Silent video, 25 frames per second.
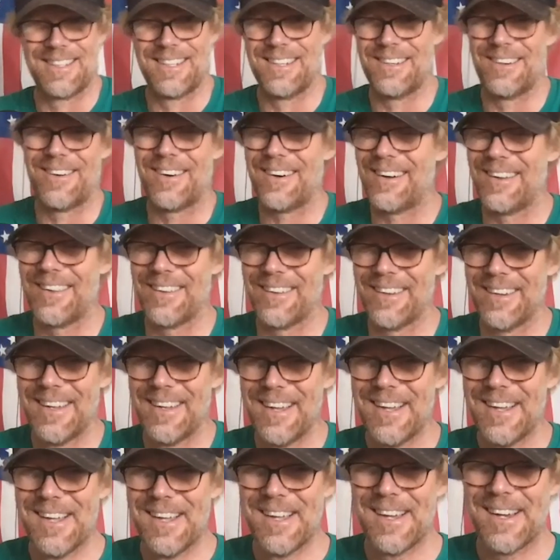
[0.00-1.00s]
all the
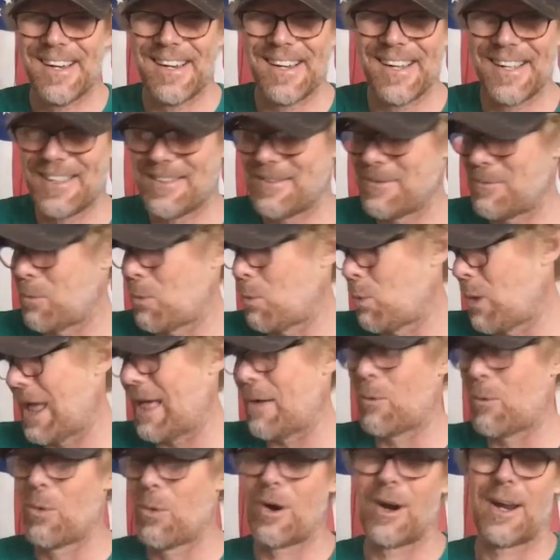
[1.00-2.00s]

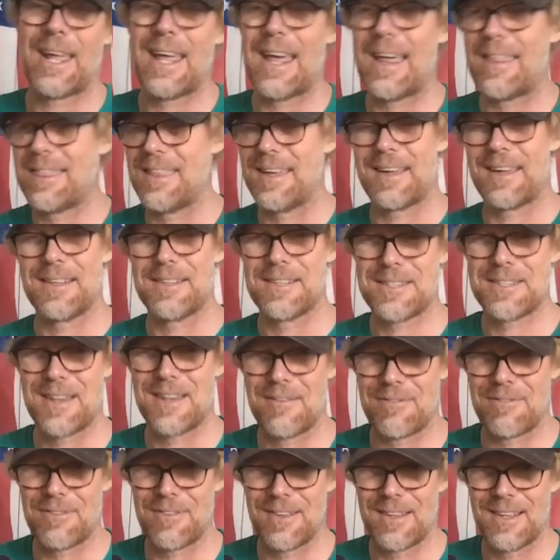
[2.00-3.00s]
work ethic and
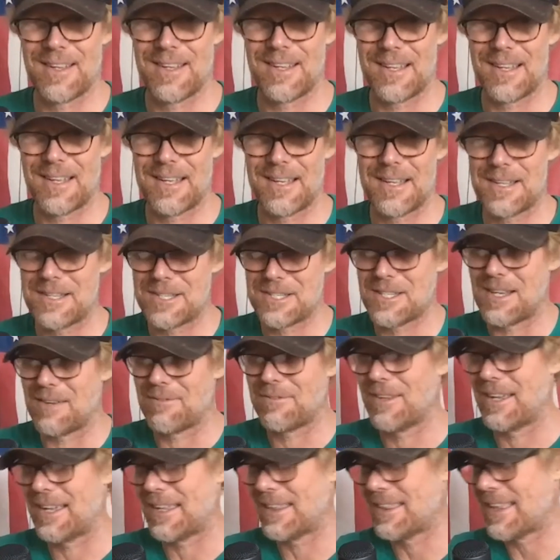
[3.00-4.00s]
stuff
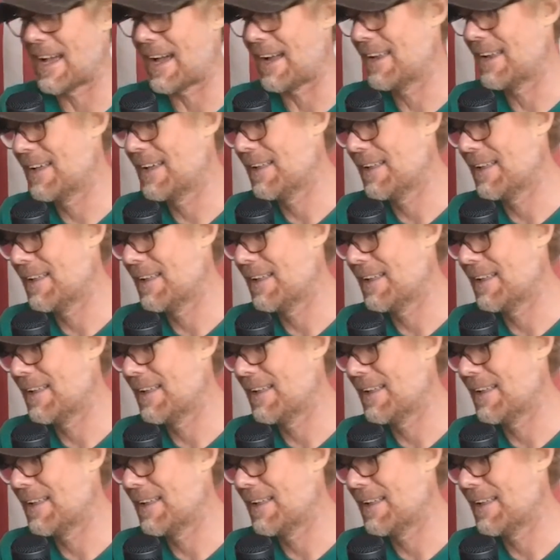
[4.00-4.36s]
like that.